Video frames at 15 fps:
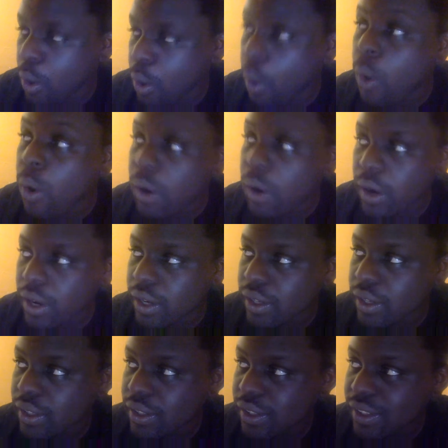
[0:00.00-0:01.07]
Or
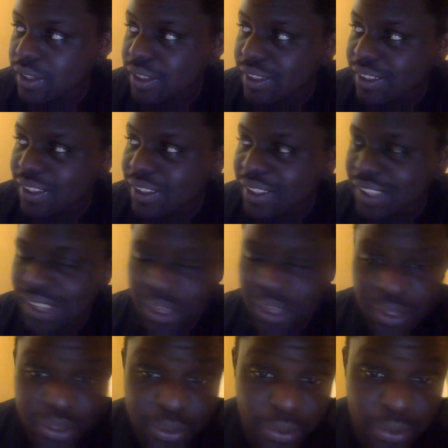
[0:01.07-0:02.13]

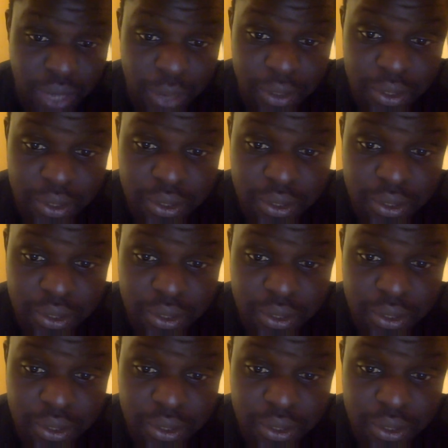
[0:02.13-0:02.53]
and this is what I want